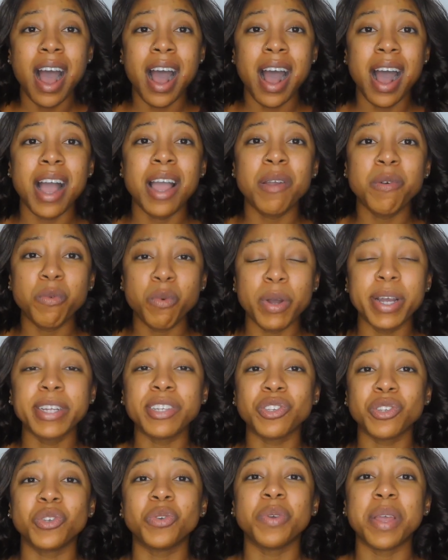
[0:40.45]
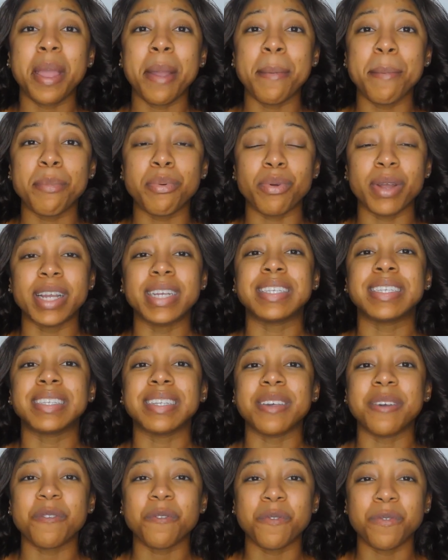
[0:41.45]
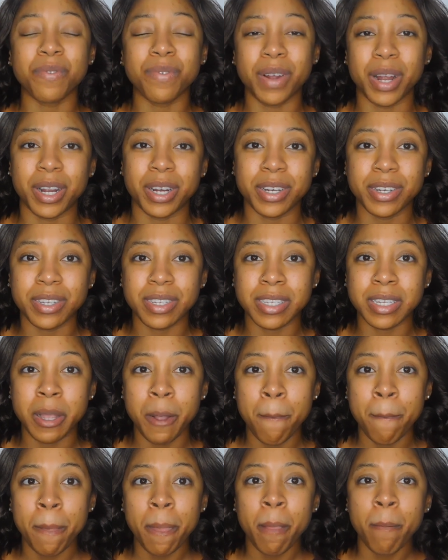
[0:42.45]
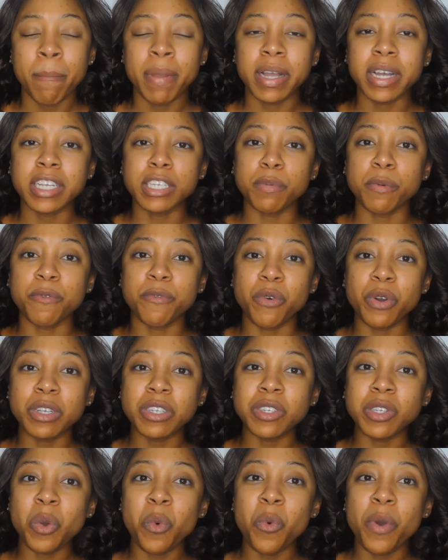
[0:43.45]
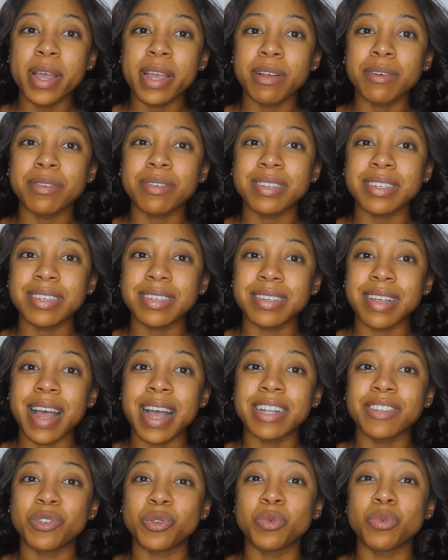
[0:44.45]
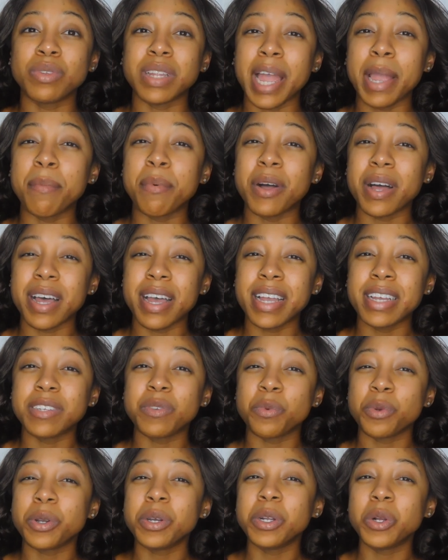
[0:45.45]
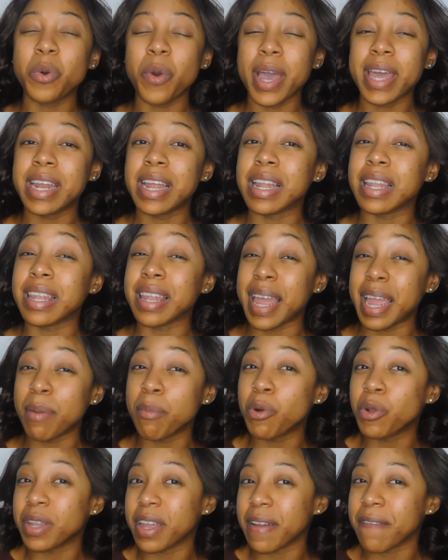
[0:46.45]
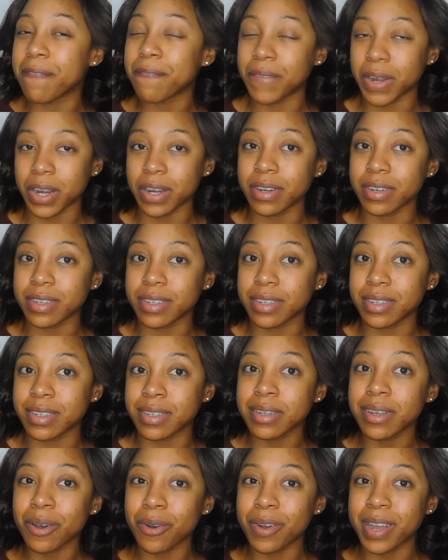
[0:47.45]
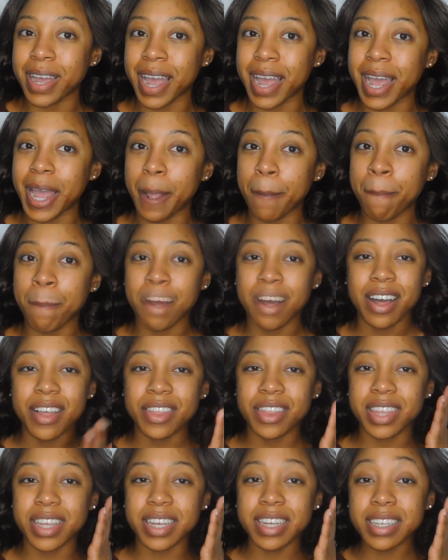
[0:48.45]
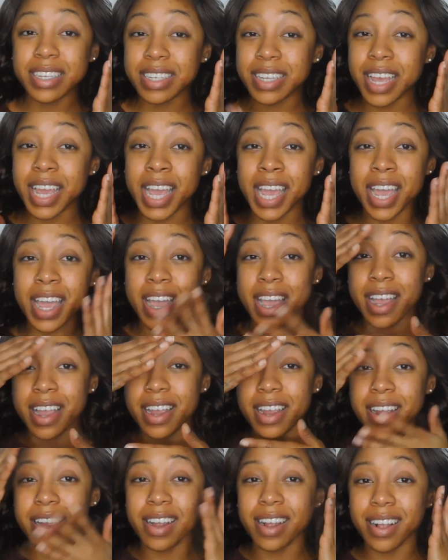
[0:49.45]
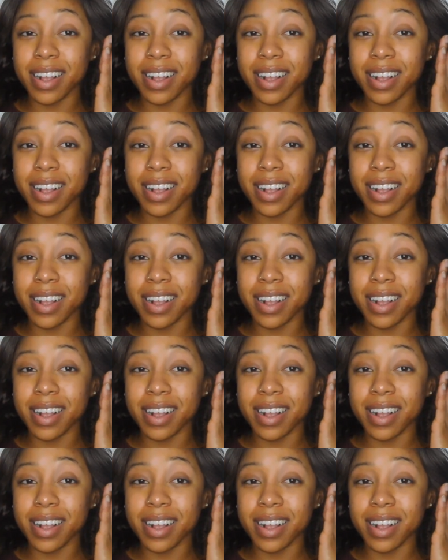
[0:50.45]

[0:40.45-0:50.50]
I want to embrace it first, because before someone else decides to label us, we're going to go ahead and label it first, okay? This here